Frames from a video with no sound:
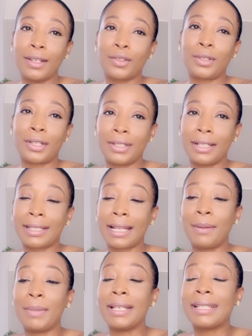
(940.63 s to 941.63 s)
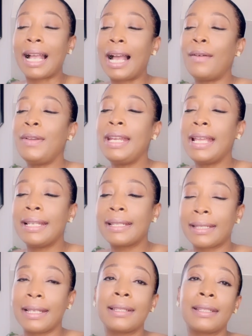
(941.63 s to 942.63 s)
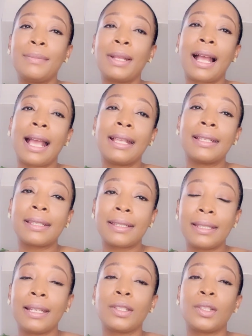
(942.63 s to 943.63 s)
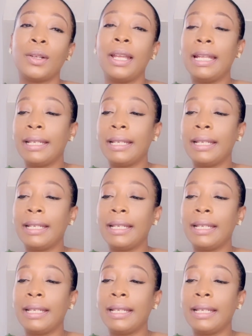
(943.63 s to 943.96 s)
Strategy that's helped me is having a system that I stick to.